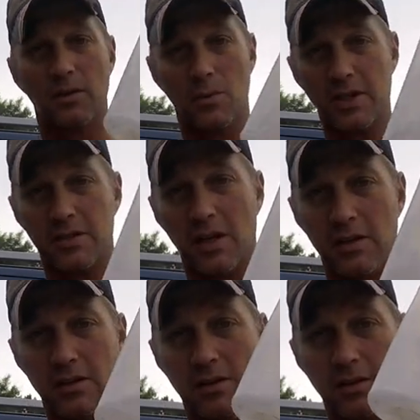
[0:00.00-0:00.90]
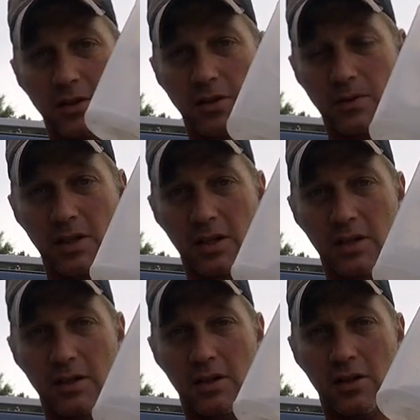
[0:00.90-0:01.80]
wet sanding, you
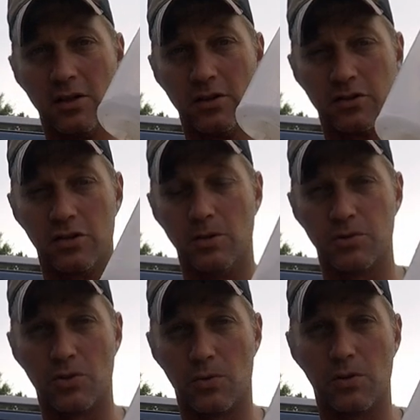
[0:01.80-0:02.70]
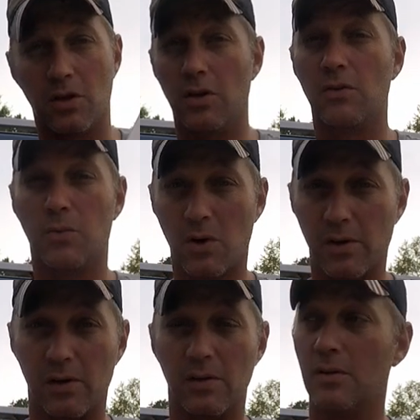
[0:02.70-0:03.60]
need some sort of
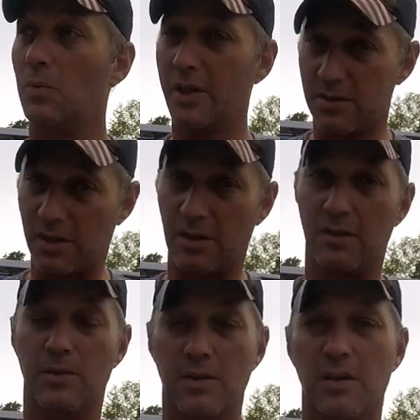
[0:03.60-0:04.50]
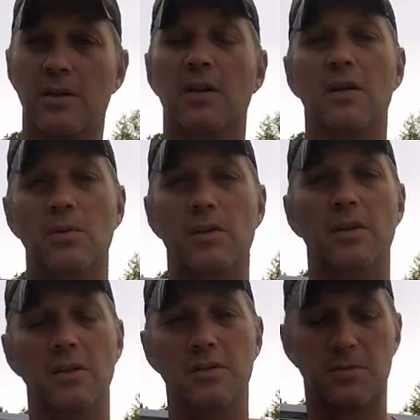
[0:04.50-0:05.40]
water. Wet sanding, okay. Well, you
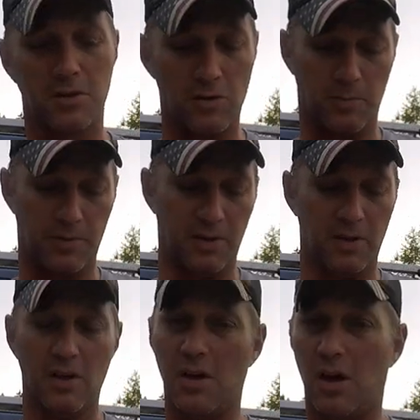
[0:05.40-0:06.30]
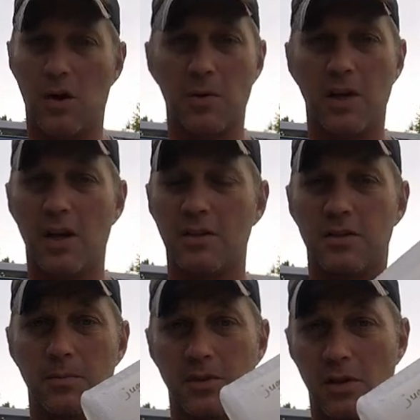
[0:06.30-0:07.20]
need some soap. I already had
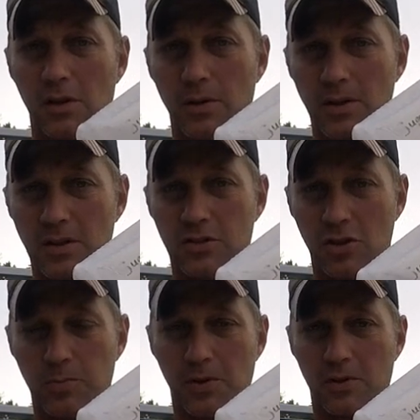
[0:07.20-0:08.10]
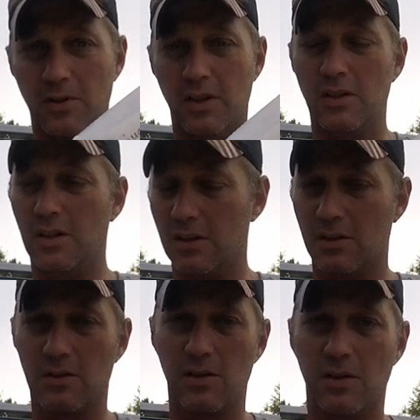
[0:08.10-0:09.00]
some diluted super clean in the
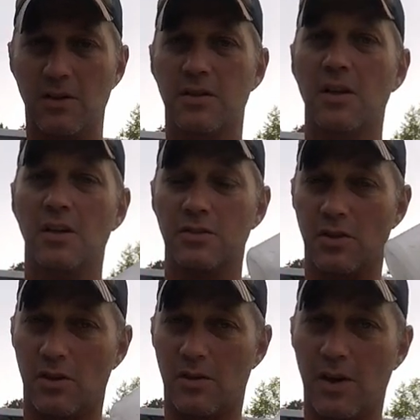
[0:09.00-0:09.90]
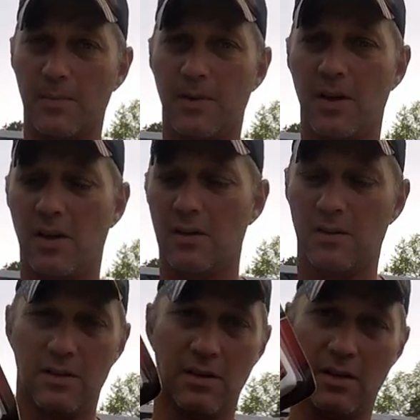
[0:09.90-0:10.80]
garage, so I grabbed that,
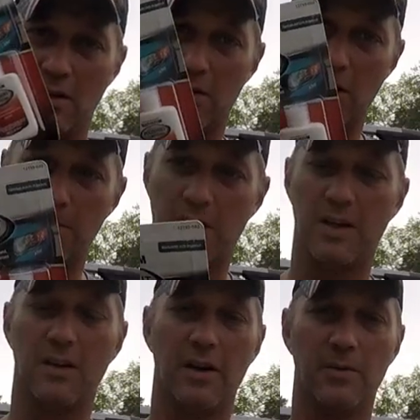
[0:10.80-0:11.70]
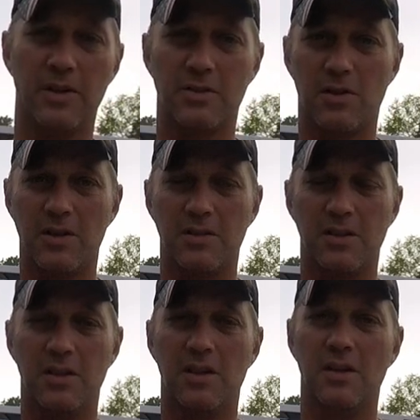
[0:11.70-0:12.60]
grabbed my headlight restoration
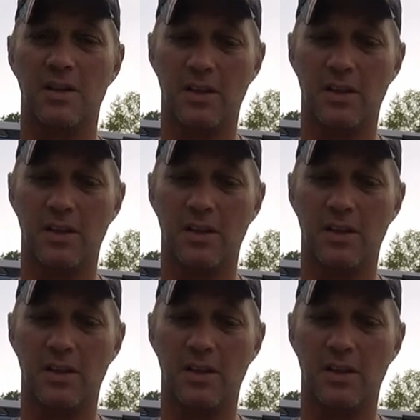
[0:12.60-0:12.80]
kit,